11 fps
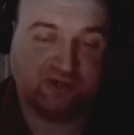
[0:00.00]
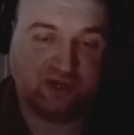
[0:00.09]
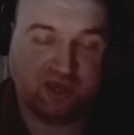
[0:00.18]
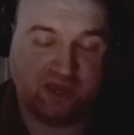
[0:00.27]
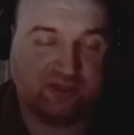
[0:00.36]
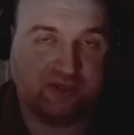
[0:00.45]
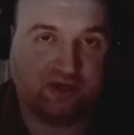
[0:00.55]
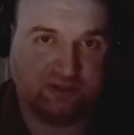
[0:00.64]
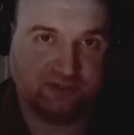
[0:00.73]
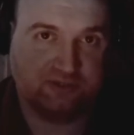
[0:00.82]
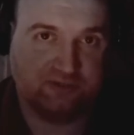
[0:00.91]
And it
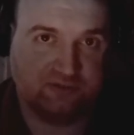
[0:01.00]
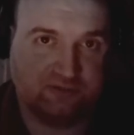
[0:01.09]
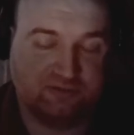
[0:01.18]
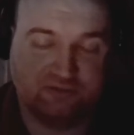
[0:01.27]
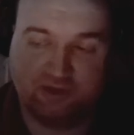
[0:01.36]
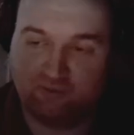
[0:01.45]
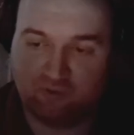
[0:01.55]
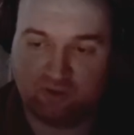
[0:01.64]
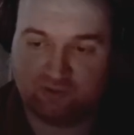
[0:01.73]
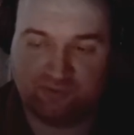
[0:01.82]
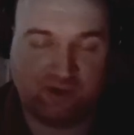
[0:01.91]
does. It
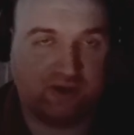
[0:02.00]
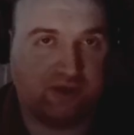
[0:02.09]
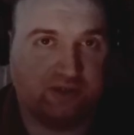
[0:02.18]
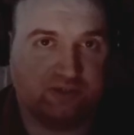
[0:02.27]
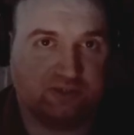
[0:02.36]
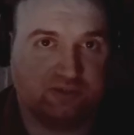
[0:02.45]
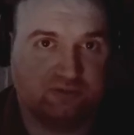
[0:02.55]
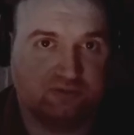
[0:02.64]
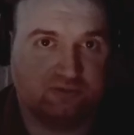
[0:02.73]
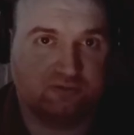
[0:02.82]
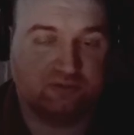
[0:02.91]
works without a hitch.
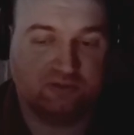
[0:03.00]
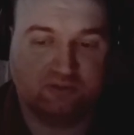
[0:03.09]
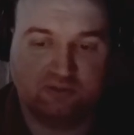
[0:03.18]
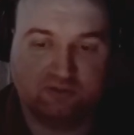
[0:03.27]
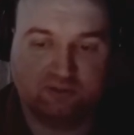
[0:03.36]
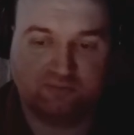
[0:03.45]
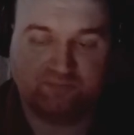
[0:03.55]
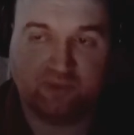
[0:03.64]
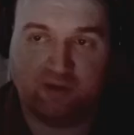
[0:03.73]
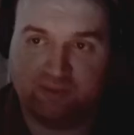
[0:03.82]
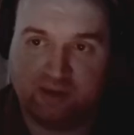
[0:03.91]

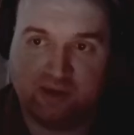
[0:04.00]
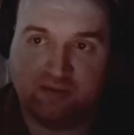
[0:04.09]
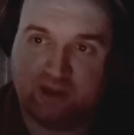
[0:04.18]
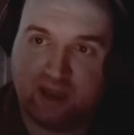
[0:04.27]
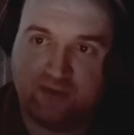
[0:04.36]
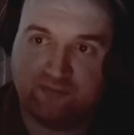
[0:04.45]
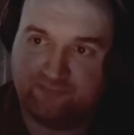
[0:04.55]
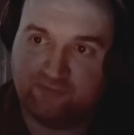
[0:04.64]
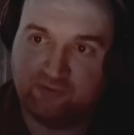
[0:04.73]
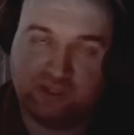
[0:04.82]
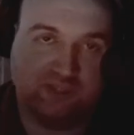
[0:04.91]
I mean, it might have a
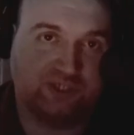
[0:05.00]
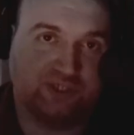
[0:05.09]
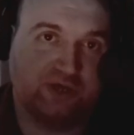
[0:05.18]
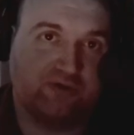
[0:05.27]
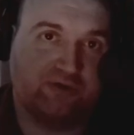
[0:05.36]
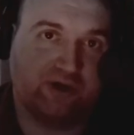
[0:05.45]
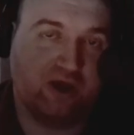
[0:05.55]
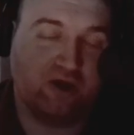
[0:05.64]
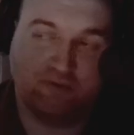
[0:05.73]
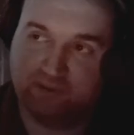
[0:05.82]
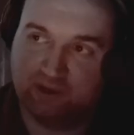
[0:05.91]
few glitches here and
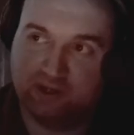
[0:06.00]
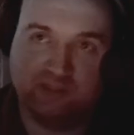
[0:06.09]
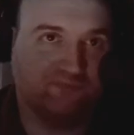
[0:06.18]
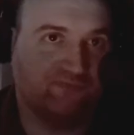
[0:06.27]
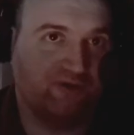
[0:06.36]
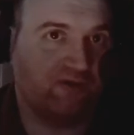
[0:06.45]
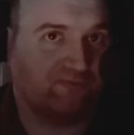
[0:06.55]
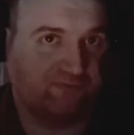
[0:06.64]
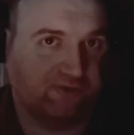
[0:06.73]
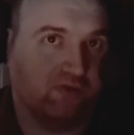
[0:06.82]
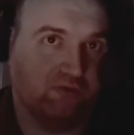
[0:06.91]
there, but it's very
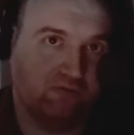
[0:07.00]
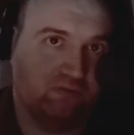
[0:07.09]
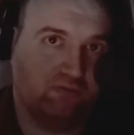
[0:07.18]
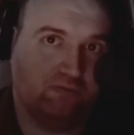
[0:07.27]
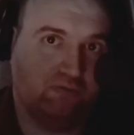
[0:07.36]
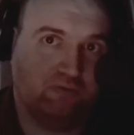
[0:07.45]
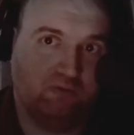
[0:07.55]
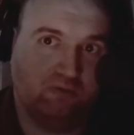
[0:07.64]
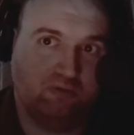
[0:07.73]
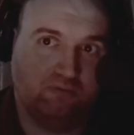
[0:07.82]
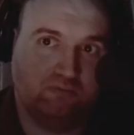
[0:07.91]
few.
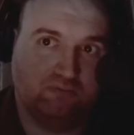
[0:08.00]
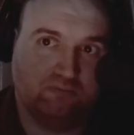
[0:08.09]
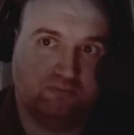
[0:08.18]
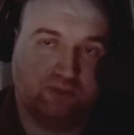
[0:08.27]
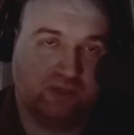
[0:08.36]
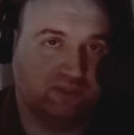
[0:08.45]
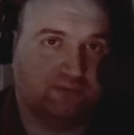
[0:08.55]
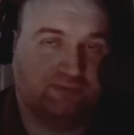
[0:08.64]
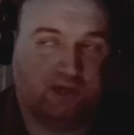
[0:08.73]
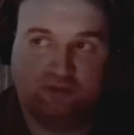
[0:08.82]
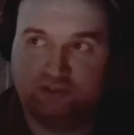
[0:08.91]
And
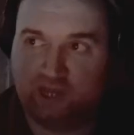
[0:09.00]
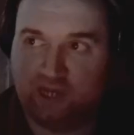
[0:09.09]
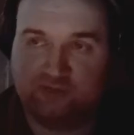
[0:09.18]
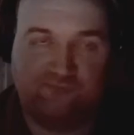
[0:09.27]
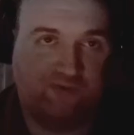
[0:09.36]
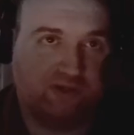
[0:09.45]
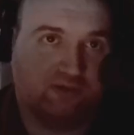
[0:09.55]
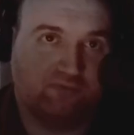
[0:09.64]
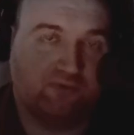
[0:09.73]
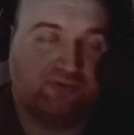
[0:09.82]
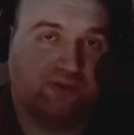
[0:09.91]
sometimes you can actually fix them
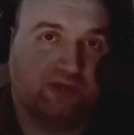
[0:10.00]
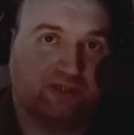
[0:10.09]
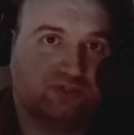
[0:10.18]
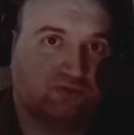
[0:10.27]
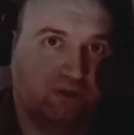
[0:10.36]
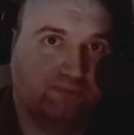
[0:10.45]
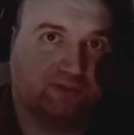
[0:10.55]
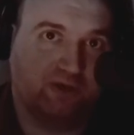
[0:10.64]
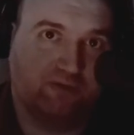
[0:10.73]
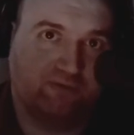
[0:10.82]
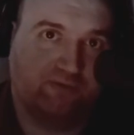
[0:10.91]
with like scripts and
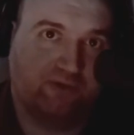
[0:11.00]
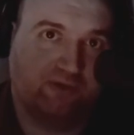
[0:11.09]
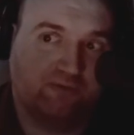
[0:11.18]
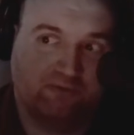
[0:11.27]
everything.